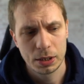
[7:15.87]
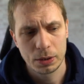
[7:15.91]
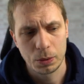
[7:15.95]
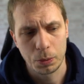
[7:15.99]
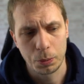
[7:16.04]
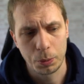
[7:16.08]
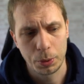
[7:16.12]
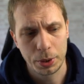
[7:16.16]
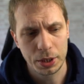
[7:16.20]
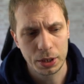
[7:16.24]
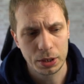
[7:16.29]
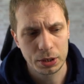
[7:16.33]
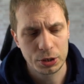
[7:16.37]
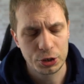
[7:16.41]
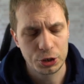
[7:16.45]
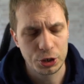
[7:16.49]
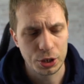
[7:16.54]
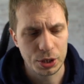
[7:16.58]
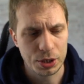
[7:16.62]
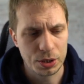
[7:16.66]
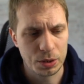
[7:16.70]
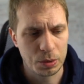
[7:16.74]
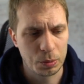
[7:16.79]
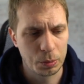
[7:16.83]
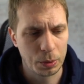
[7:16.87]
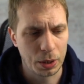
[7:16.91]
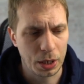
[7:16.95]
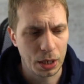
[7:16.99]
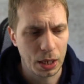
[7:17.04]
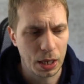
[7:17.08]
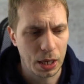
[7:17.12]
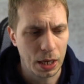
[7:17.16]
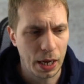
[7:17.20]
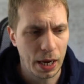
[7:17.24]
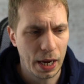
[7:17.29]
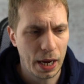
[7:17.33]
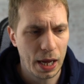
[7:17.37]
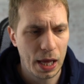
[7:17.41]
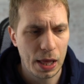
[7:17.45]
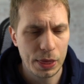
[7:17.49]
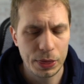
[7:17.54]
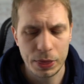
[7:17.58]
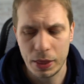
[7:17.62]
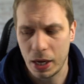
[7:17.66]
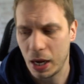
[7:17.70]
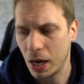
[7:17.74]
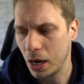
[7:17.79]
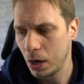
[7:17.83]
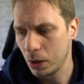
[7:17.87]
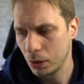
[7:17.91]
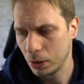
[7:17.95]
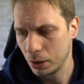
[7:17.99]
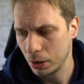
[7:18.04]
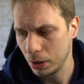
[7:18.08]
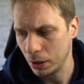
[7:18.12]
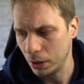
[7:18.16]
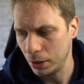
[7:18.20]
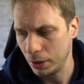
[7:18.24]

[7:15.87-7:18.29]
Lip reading: We just will add now